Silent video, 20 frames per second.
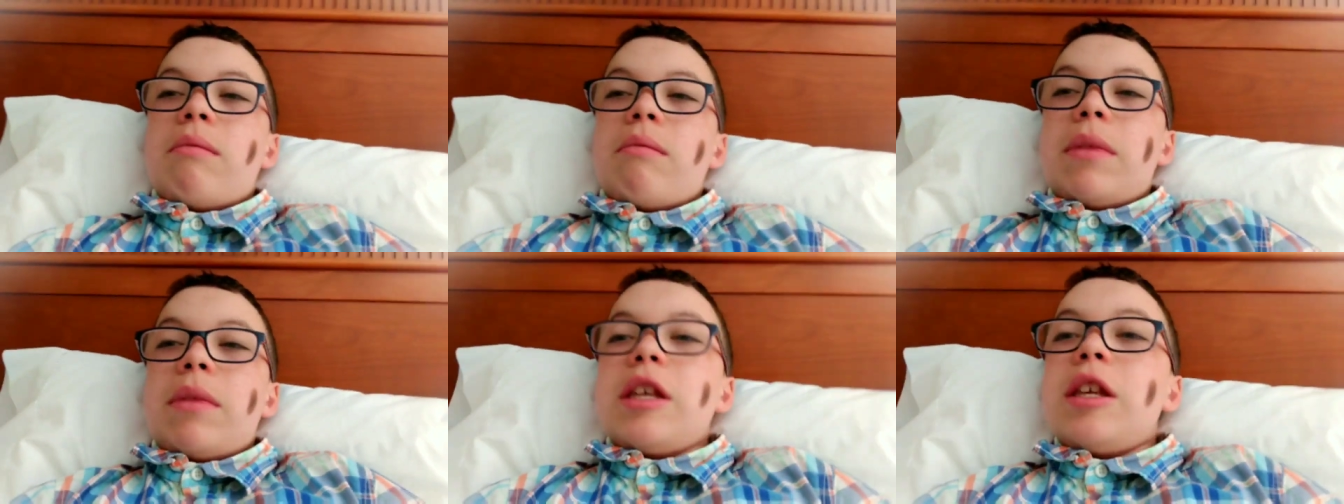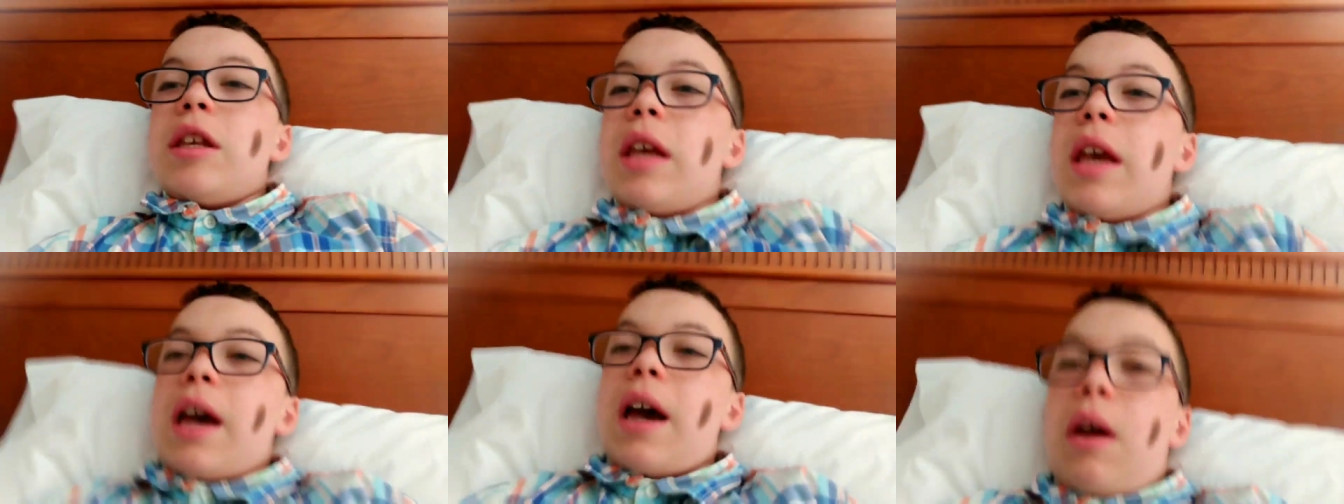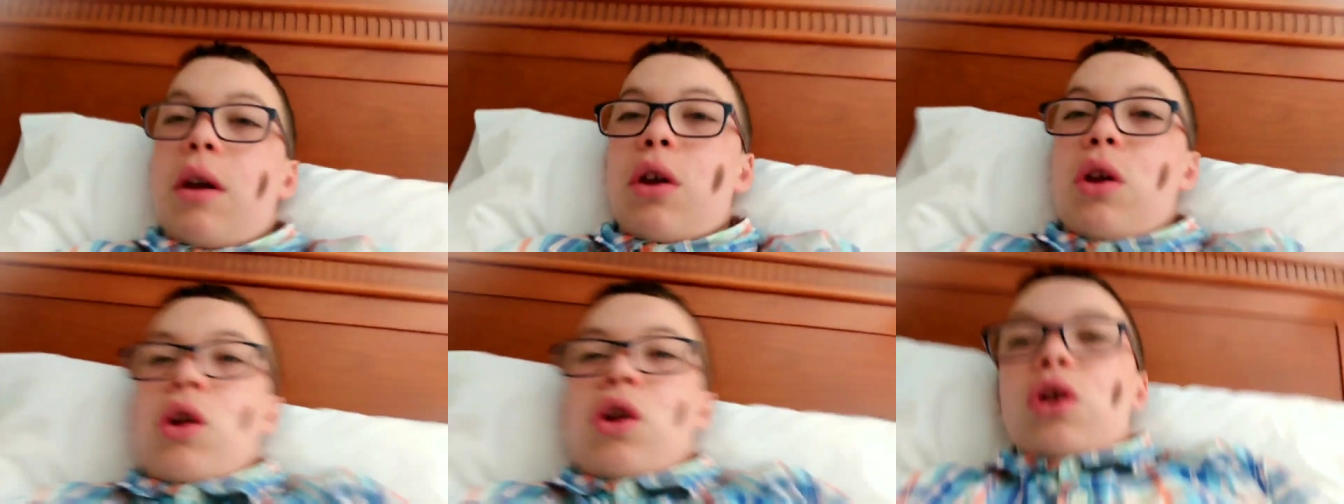Um,
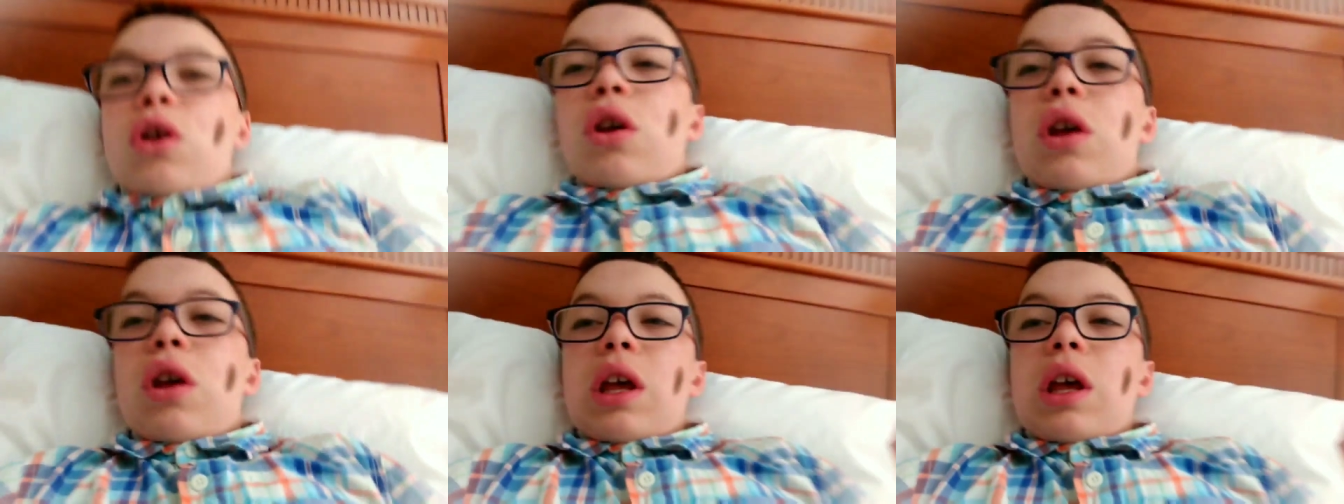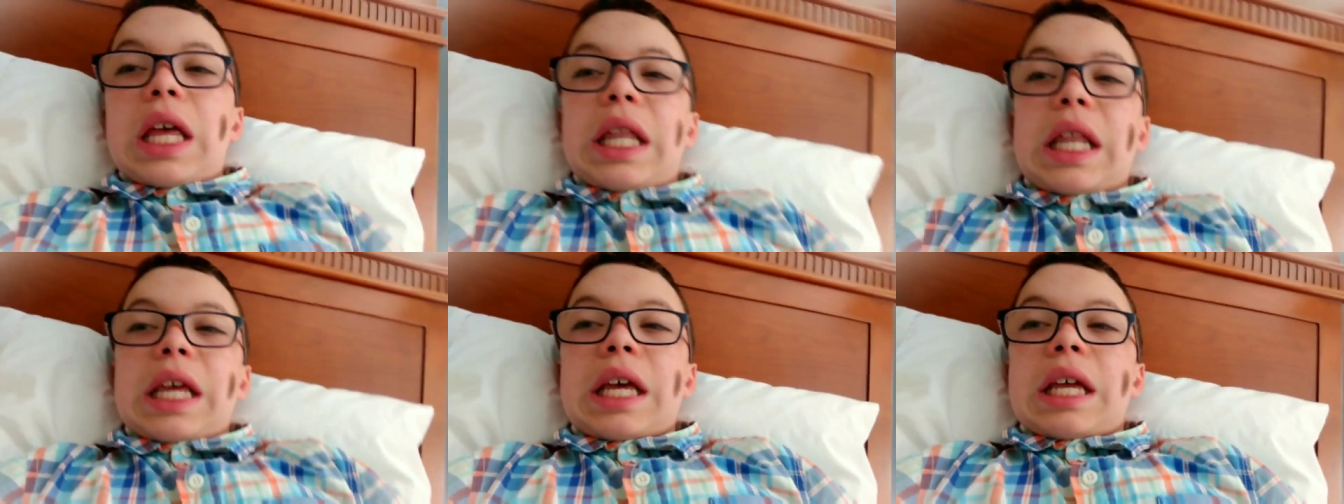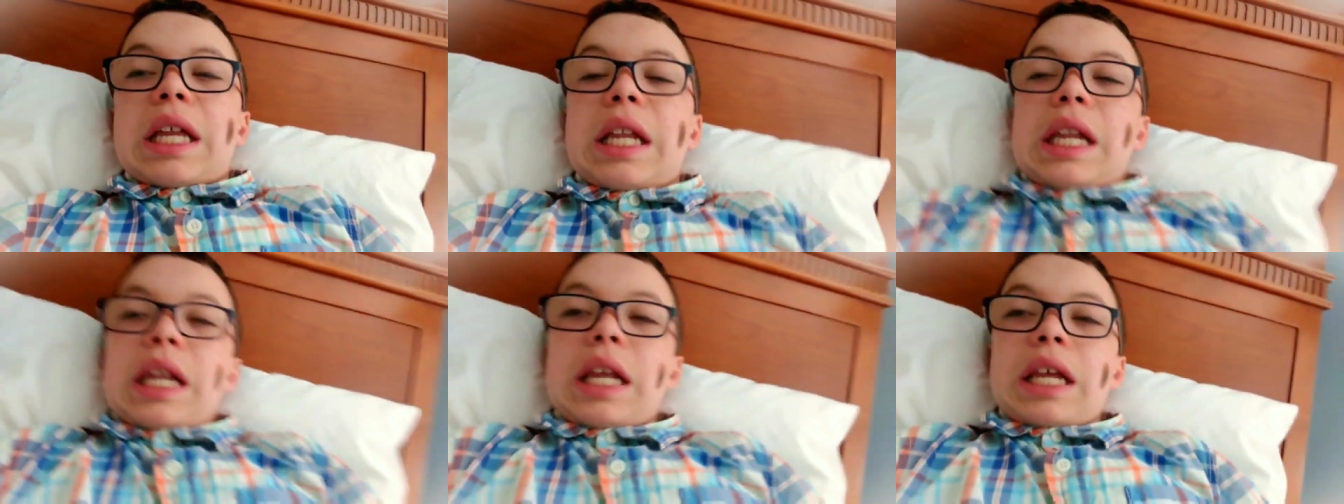yeah,
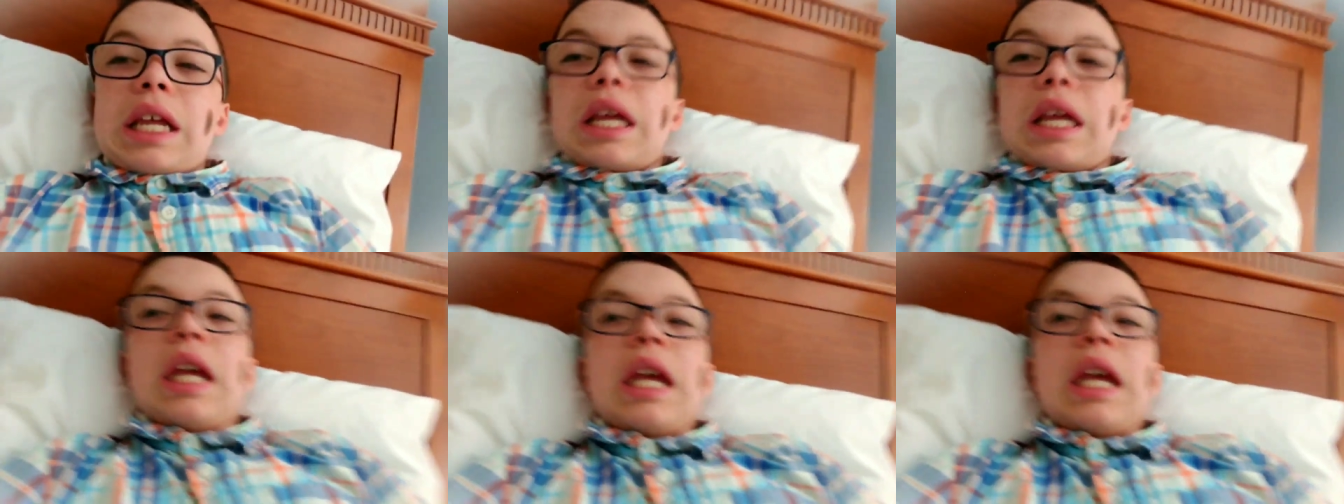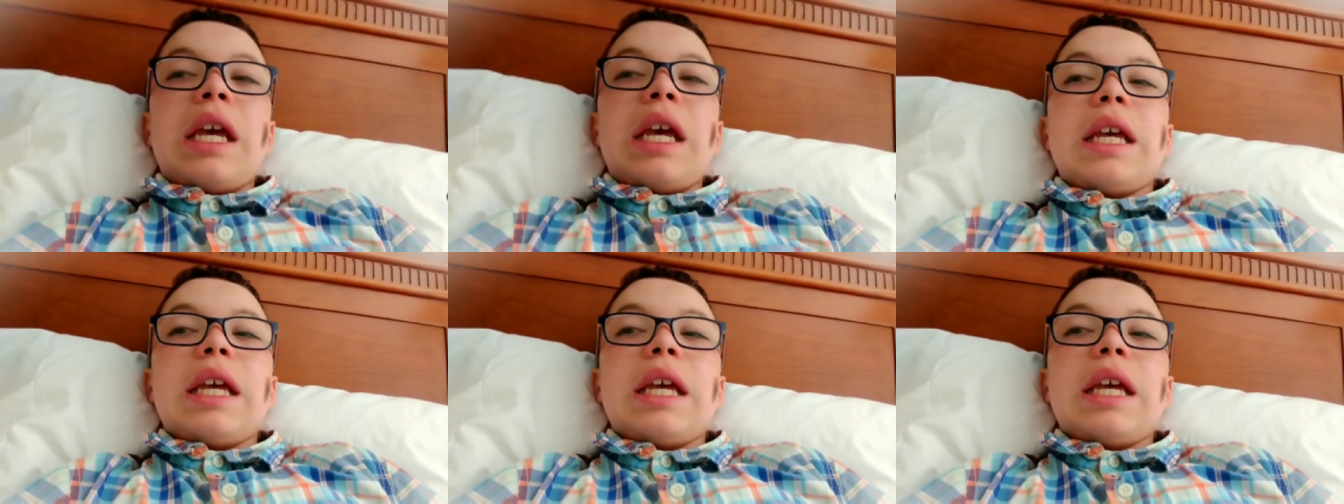and then